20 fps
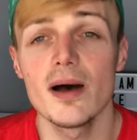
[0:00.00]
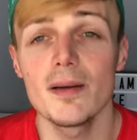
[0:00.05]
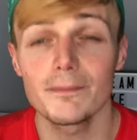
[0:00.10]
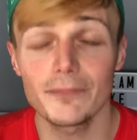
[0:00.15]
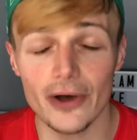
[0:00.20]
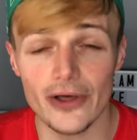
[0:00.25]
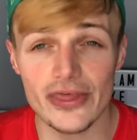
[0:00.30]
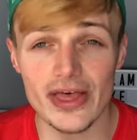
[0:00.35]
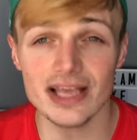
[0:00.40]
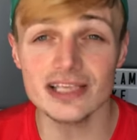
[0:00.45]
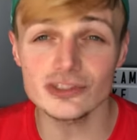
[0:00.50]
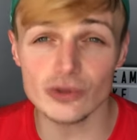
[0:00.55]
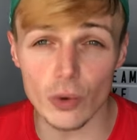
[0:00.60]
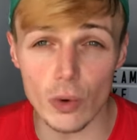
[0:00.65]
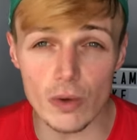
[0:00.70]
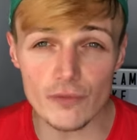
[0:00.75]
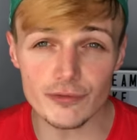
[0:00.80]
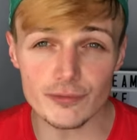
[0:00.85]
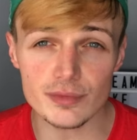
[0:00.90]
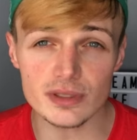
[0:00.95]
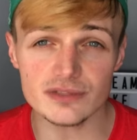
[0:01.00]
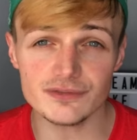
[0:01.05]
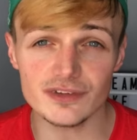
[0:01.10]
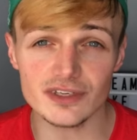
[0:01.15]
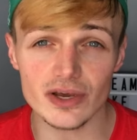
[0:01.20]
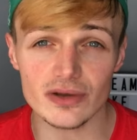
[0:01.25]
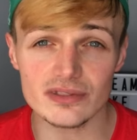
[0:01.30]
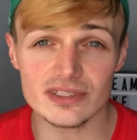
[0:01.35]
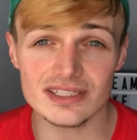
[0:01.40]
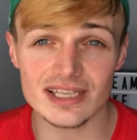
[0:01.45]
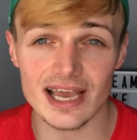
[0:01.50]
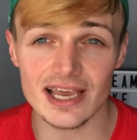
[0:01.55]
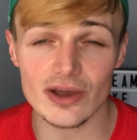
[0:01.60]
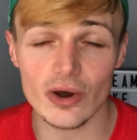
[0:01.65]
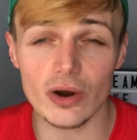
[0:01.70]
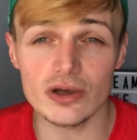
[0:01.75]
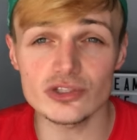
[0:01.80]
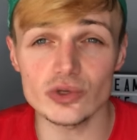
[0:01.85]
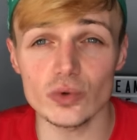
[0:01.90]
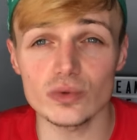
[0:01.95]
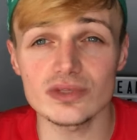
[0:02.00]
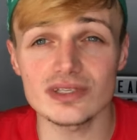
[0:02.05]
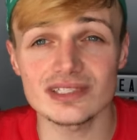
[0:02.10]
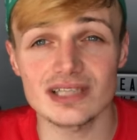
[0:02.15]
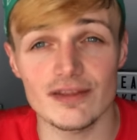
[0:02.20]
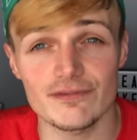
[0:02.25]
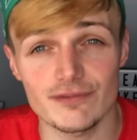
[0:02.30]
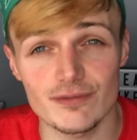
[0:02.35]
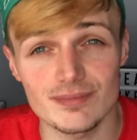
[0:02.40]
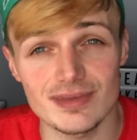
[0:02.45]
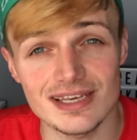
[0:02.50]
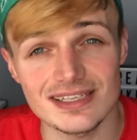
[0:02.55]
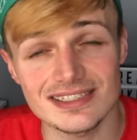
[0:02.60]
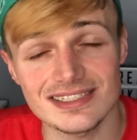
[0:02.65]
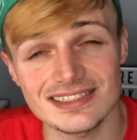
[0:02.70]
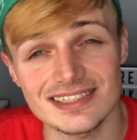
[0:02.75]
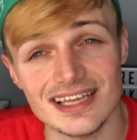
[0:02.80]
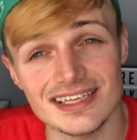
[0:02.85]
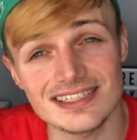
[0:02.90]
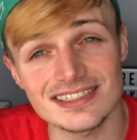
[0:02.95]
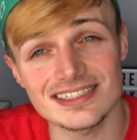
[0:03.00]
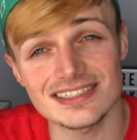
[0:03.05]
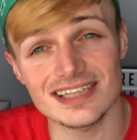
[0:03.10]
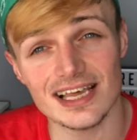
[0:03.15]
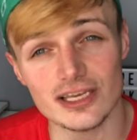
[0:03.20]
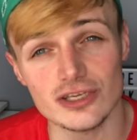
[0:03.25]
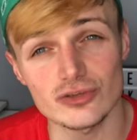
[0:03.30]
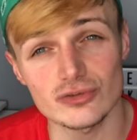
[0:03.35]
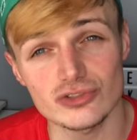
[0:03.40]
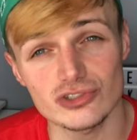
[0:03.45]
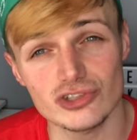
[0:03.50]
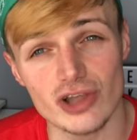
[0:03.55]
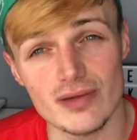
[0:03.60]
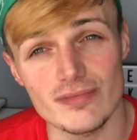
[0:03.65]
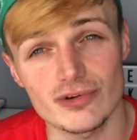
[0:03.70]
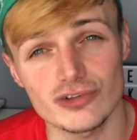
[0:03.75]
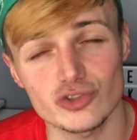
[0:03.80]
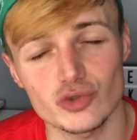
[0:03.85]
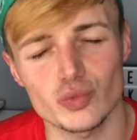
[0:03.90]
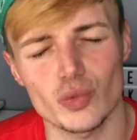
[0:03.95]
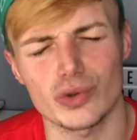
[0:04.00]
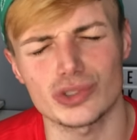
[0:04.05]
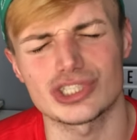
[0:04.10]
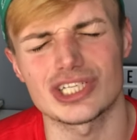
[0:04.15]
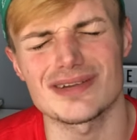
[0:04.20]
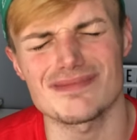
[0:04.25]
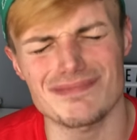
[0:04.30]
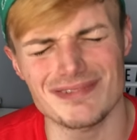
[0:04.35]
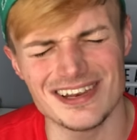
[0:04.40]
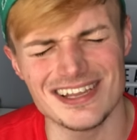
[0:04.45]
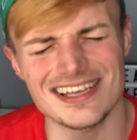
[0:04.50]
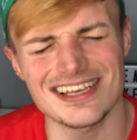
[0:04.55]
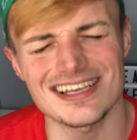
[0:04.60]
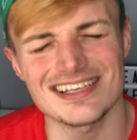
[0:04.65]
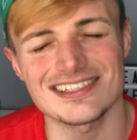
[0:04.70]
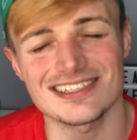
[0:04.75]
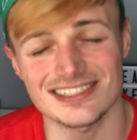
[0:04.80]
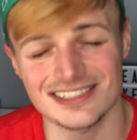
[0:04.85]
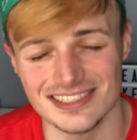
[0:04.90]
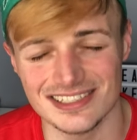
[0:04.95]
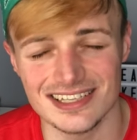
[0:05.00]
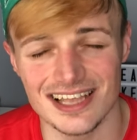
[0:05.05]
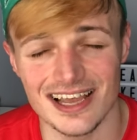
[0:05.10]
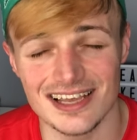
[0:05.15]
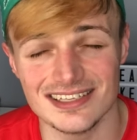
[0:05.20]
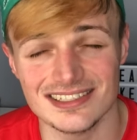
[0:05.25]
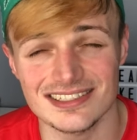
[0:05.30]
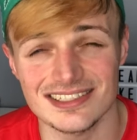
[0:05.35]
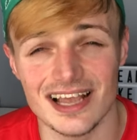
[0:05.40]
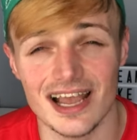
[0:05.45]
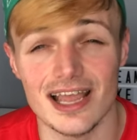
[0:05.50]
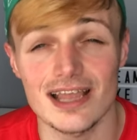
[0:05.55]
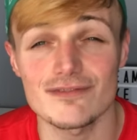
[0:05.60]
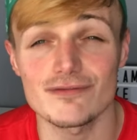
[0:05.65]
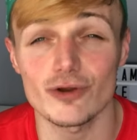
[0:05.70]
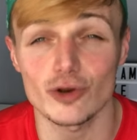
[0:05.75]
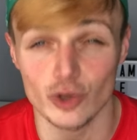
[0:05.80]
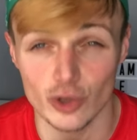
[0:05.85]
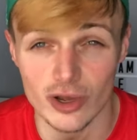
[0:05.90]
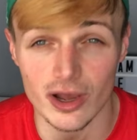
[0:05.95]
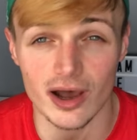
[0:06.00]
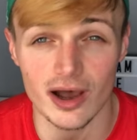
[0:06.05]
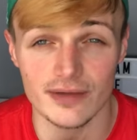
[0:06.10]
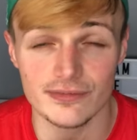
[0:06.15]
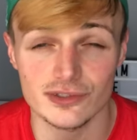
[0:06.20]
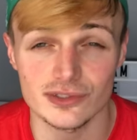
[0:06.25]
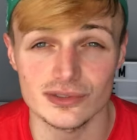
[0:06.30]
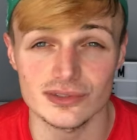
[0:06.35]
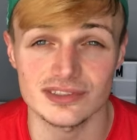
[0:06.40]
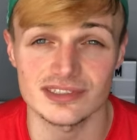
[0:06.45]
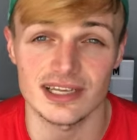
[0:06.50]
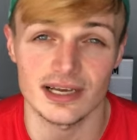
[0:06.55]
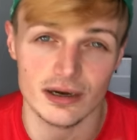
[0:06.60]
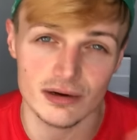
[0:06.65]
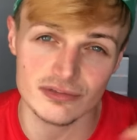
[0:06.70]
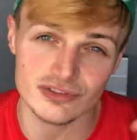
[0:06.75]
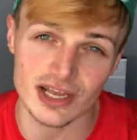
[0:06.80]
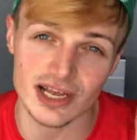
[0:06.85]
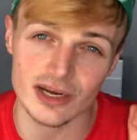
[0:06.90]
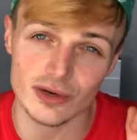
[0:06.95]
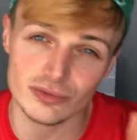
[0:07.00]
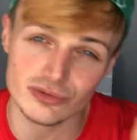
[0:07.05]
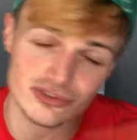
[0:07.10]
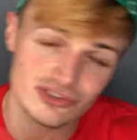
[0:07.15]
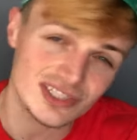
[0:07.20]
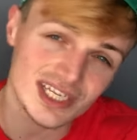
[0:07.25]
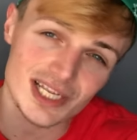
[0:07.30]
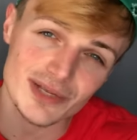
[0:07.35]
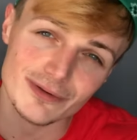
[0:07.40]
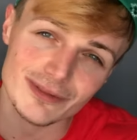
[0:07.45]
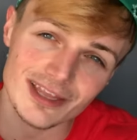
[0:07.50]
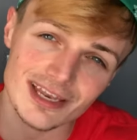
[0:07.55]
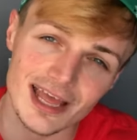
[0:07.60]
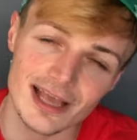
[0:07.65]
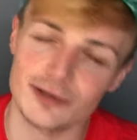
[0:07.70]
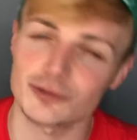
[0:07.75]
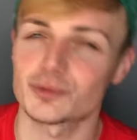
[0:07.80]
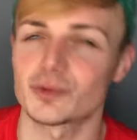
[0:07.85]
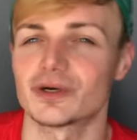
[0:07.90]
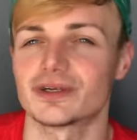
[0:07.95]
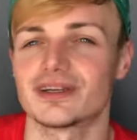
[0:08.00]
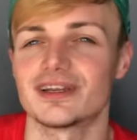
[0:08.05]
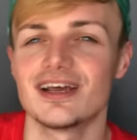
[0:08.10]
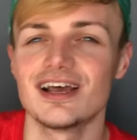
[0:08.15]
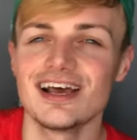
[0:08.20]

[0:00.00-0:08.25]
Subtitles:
But that is all from this video today, guys. All that's left for me to say is thank you so much for watching. Please stay safe, look after yourselves, and I'll see you in the next one.